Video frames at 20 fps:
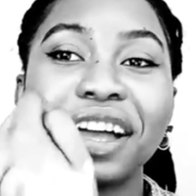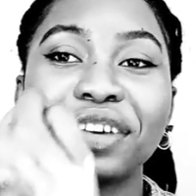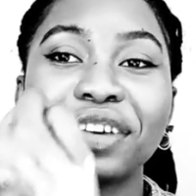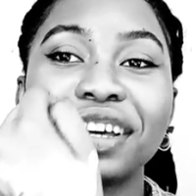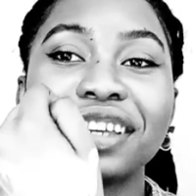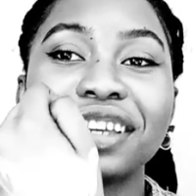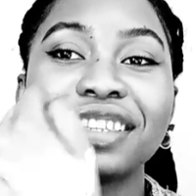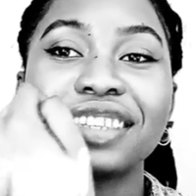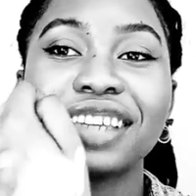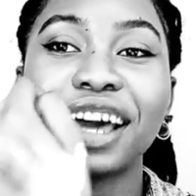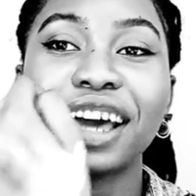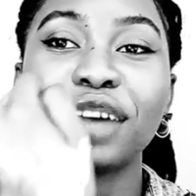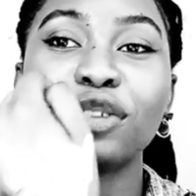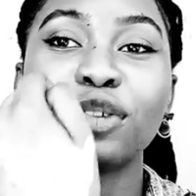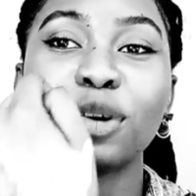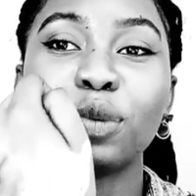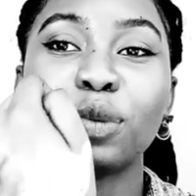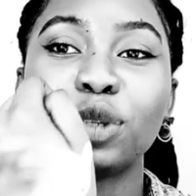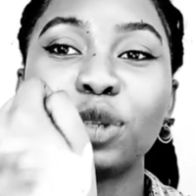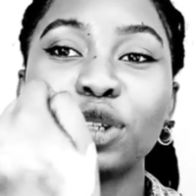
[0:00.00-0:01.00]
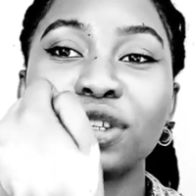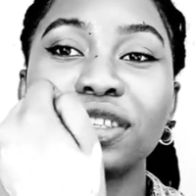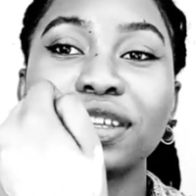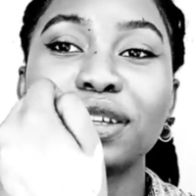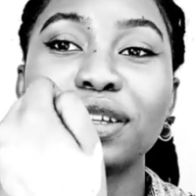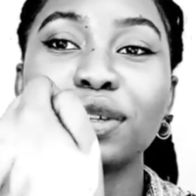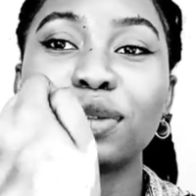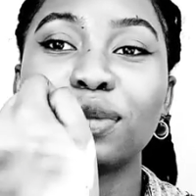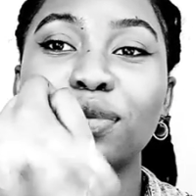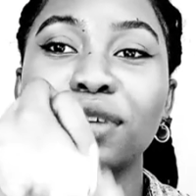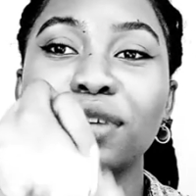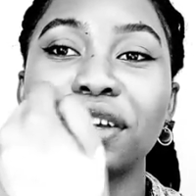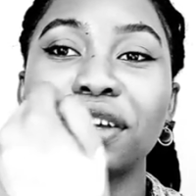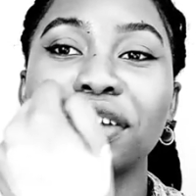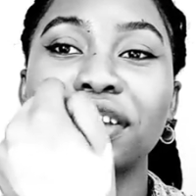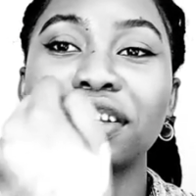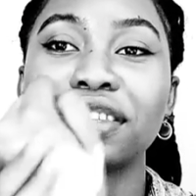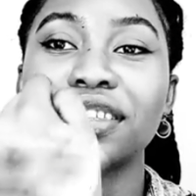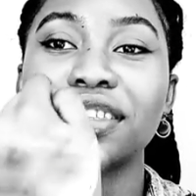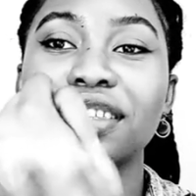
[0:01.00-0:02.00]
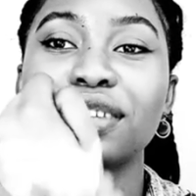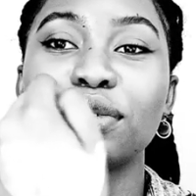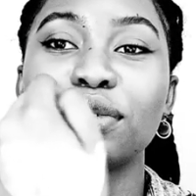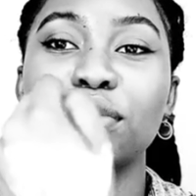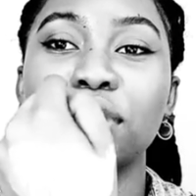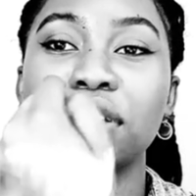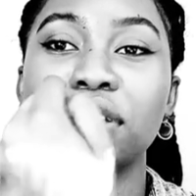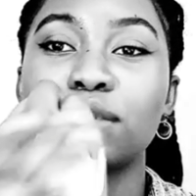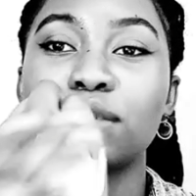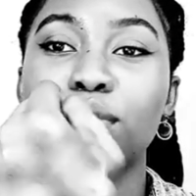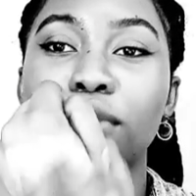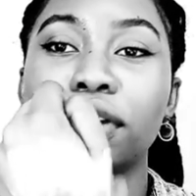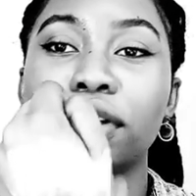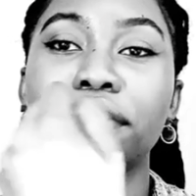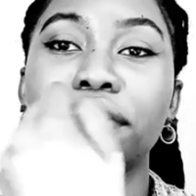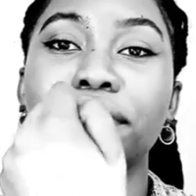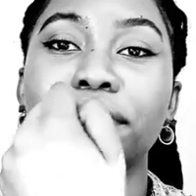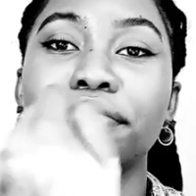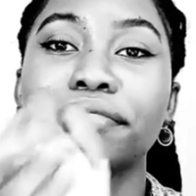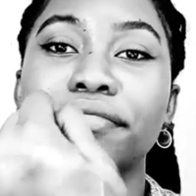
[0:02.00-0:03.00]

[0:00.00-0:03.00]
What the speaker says: You can see I dropped just a little bit, and you can see the way it's spreading.